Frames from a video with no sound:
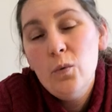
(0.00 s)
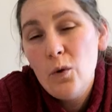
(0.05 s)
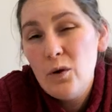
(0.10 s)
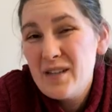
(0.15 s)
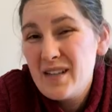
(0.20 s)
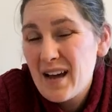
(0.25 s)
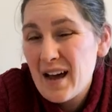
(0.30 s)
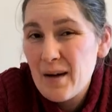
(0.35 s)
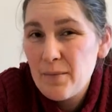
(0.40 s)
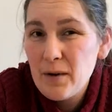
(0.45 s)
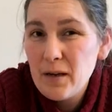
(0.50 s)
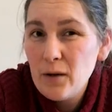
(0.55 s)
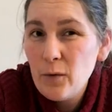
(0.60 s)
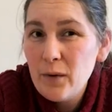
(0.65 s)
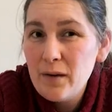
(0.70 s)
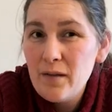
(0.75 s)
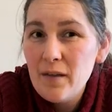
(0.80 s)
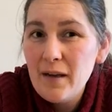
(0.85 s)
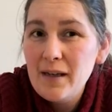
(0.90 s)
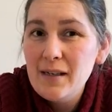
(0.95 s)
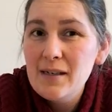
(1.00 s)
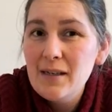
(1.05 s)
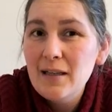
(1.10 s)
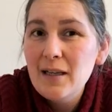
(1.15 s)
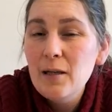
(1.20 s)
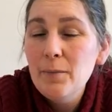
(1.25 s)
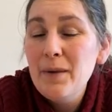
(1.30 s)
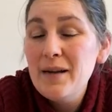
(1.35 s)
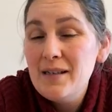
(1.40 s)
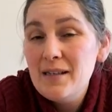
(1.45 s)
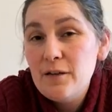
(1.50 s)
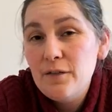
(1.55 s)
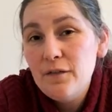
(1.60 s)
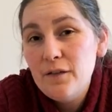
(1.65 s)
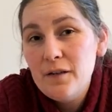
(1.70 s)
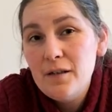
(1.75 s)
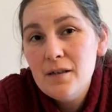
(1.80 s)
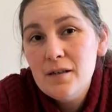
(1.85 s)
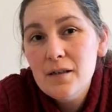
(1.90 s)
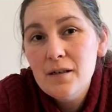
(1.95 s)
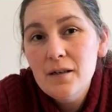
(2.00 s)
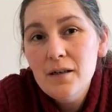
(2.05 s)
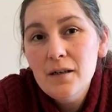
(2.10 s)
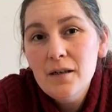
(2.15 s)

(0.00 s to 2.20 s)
what's happening when things are a little bit different.